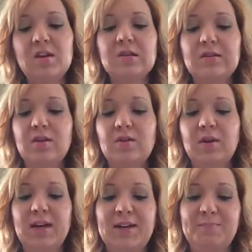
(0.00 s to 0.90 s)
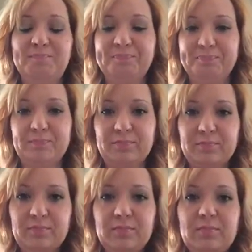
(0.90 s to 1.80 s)
So,
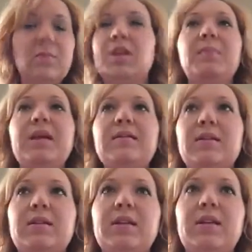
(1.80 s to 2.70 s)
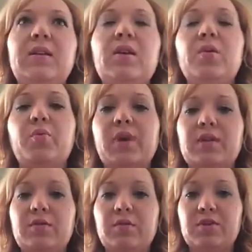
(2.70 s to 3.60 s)
basically, when
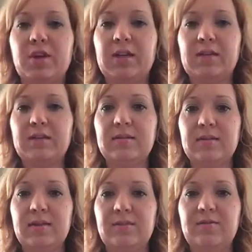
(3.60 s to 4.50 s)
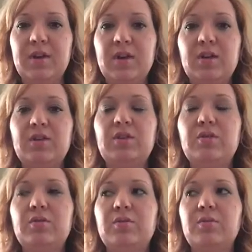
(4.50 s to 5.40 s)
you are trying to conceive,
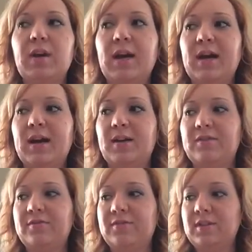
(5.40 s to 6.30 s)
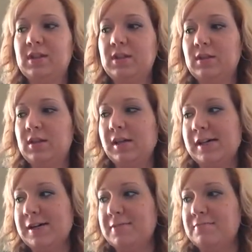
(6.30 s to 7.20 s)
you have
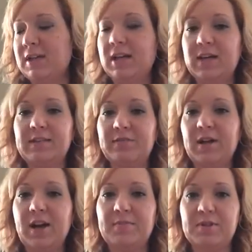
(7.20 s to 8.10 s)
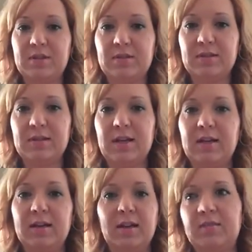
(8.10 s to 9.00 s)
a lot of different options,
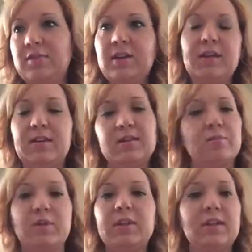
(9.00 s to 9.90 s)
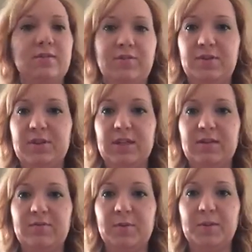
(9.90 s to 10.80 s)
and everything gets really
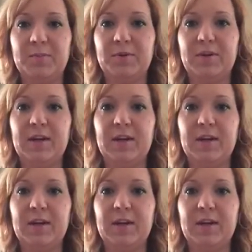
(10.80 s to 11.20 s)
confusing for people.